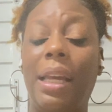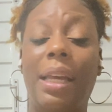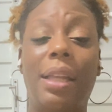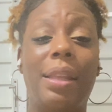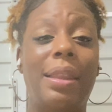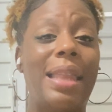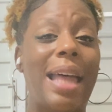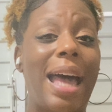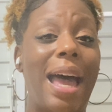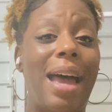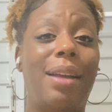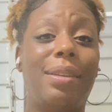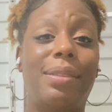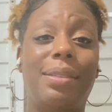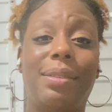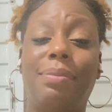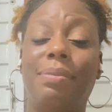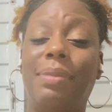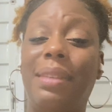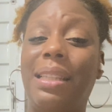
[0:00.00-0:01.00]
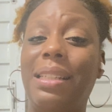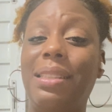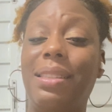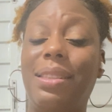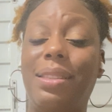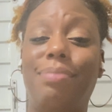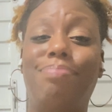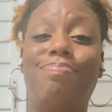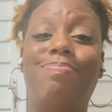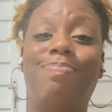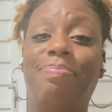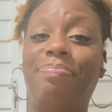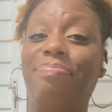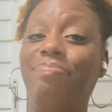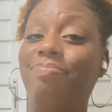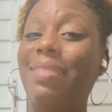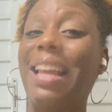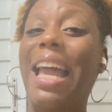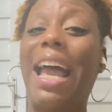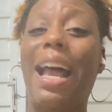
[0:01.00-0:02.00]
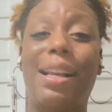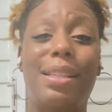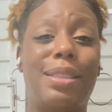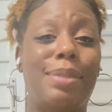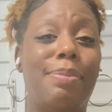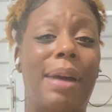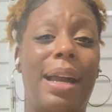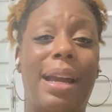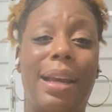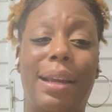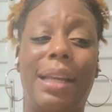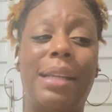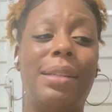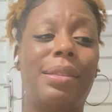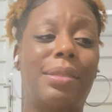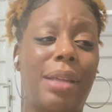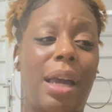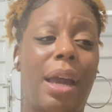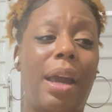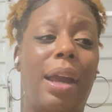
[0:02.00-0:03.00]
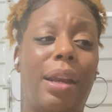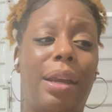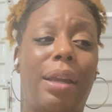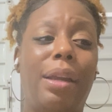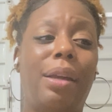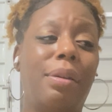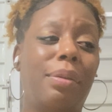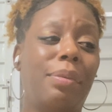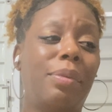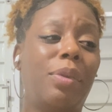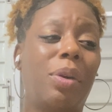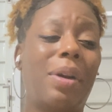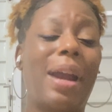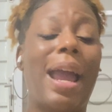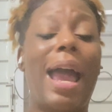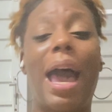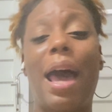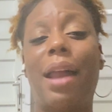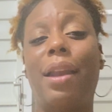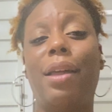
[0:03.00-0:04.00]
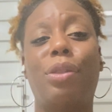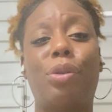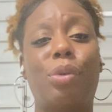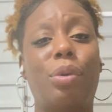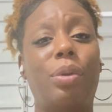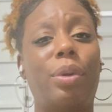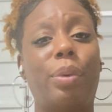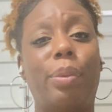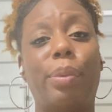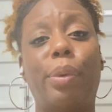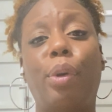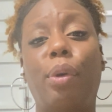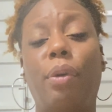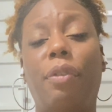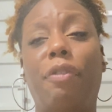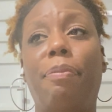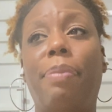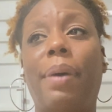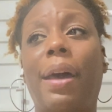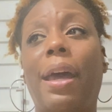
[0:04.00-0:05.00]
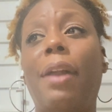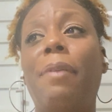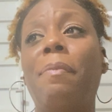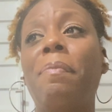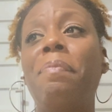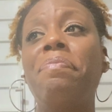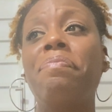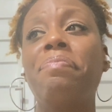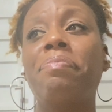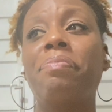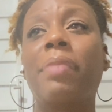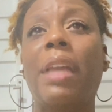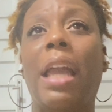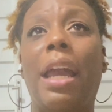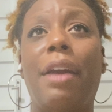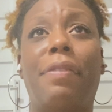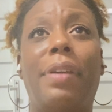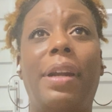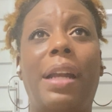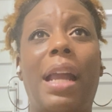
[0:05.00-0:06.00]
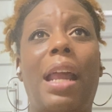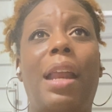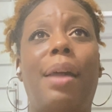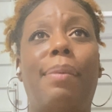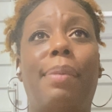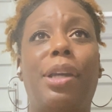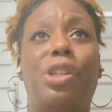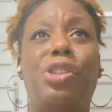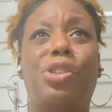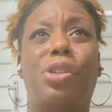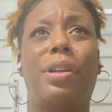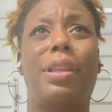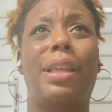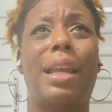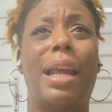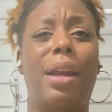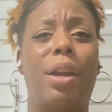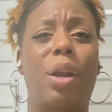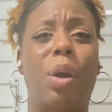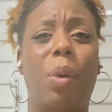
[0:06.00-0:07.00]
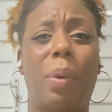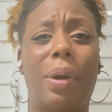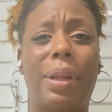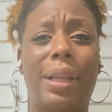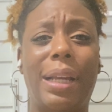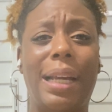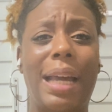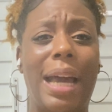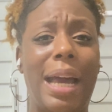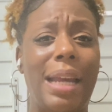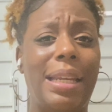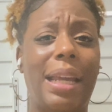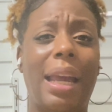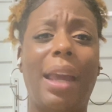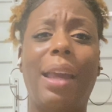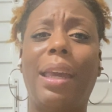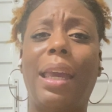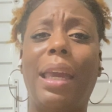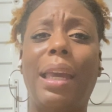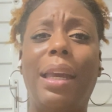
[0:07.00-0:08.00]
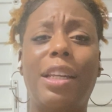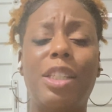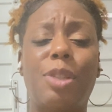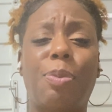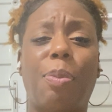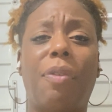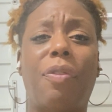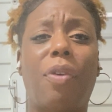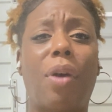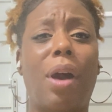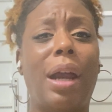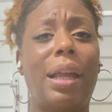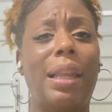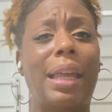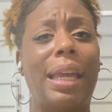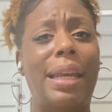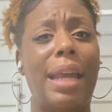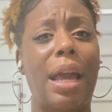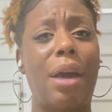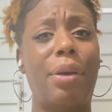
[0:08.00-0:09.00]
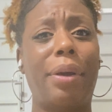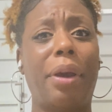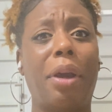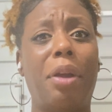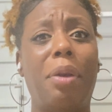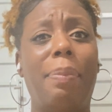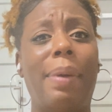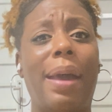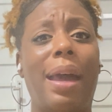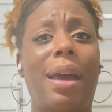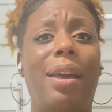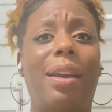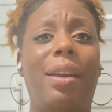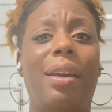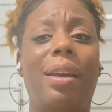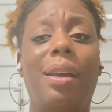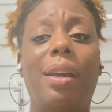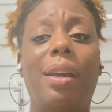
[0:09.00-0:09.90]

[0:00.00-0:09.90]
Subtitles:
that this has my anxiety, or had it, through the roof. But every night I make sure that I know where the goddamn key is before I lay down to go to bed.